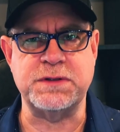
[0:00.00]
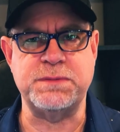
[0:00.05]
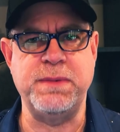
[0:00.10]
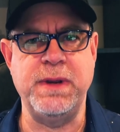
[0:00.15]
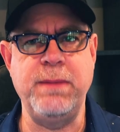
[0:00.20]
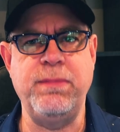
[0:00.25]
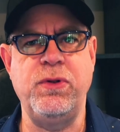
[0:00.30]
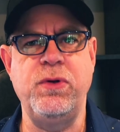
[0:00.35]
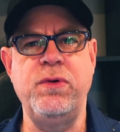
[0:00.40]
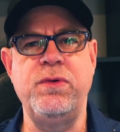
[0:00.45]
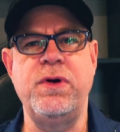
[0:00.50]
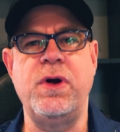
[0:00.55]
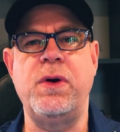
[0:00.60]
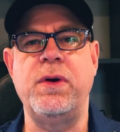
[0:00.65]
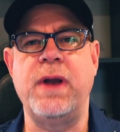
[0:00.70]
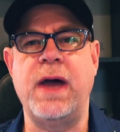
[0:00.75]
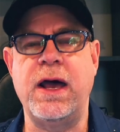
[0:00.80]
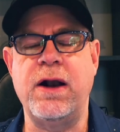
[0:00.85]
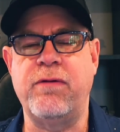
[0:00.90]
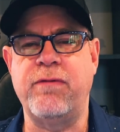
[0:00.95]
people who don't
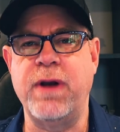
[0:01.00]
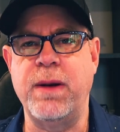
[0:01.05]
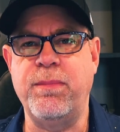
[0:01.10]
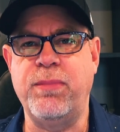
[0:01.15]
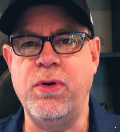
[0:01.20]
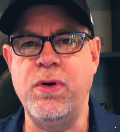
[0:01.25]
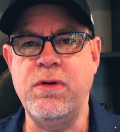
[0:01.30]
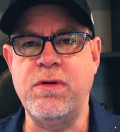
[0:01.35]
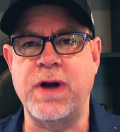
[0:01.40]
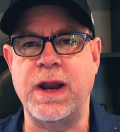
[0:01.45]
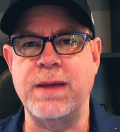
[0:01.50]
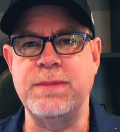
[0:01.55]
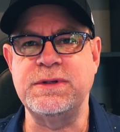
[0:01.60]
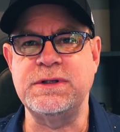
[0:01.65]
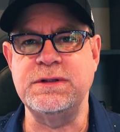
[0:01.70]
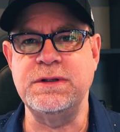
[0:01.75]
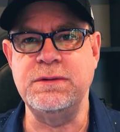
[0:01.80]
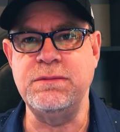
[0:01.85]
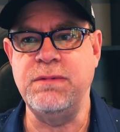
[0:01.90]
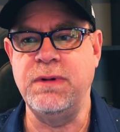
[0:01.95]
know how to write programs,
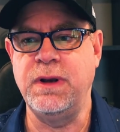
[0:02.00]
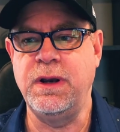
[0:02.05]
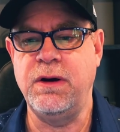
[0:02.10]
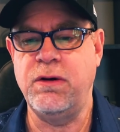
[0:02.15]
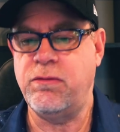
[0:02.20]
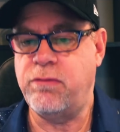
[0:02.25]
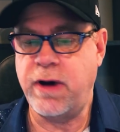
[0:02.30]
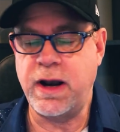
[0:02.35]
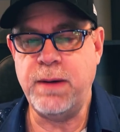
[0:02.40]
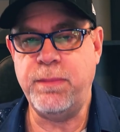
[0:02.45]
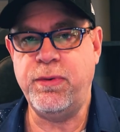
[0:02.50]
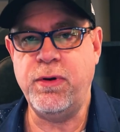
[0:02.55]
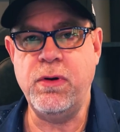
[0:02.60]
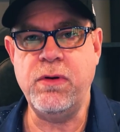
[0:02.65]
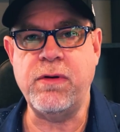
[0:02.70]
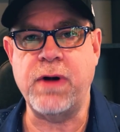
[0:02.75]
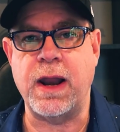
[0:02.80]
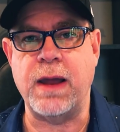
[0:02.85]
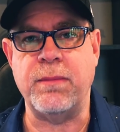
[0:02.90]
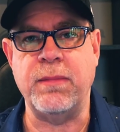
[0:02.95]
to write a
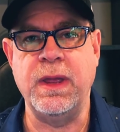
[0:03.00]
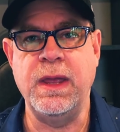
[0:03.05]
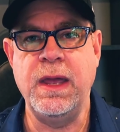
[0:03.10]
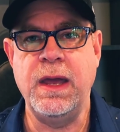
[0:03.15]
program.